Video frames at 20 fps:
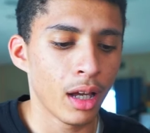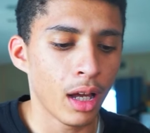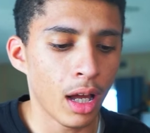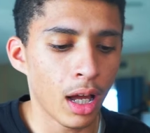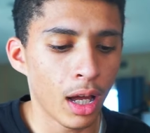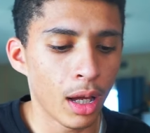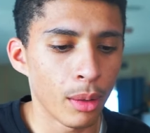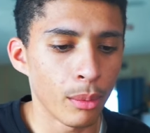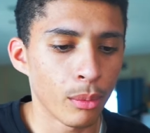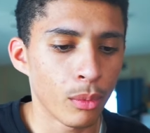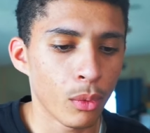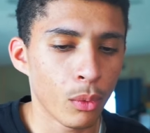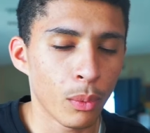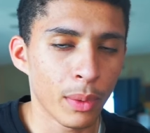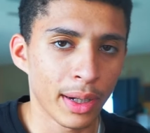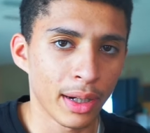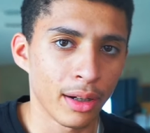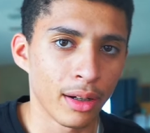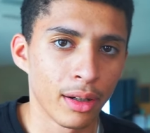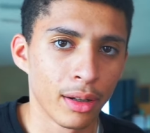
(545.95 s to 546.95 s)

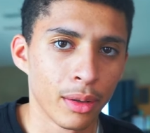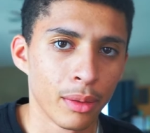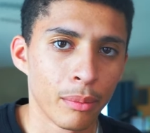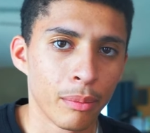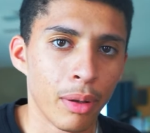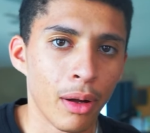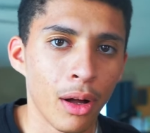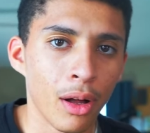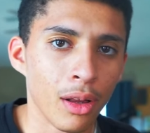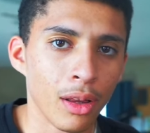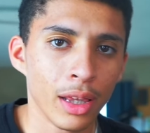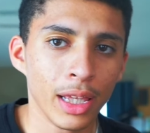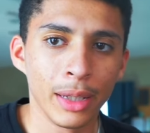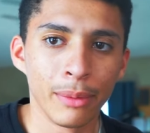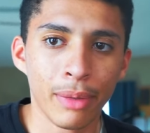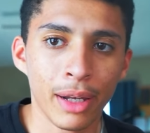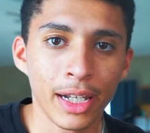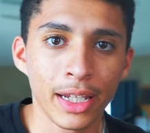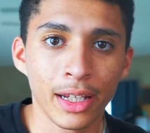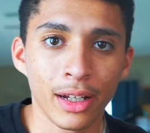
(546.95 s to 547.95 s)
where Paul
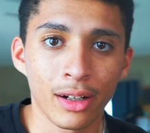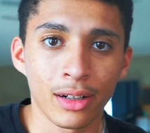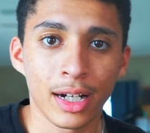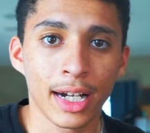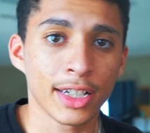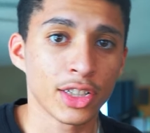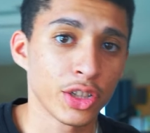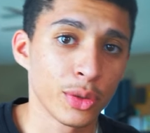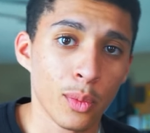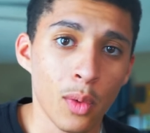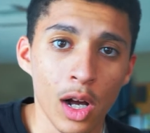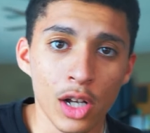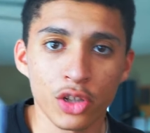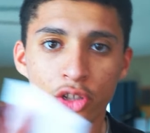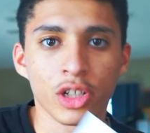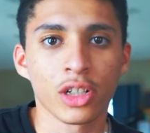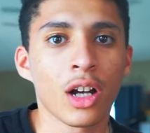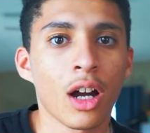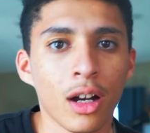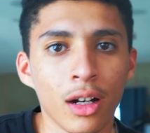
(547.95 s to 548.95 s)
and Betty are actually
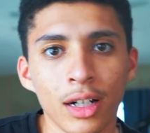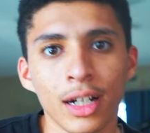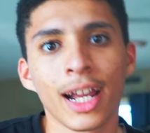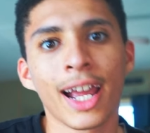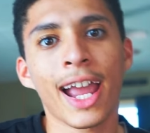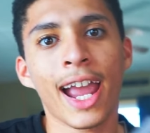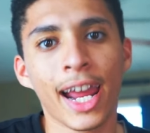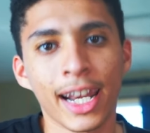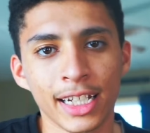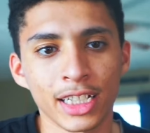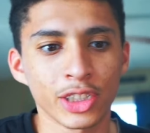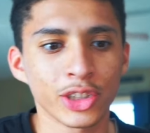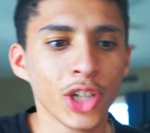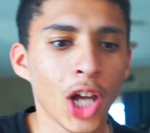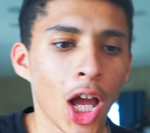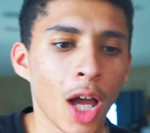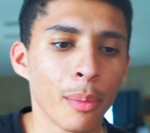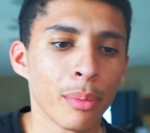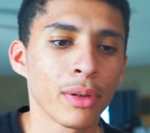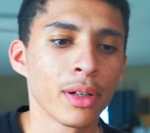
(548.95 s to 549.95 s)
washing a car at his
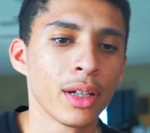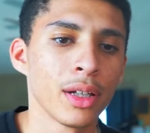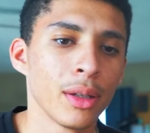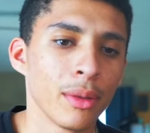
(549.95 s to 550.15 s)
shop,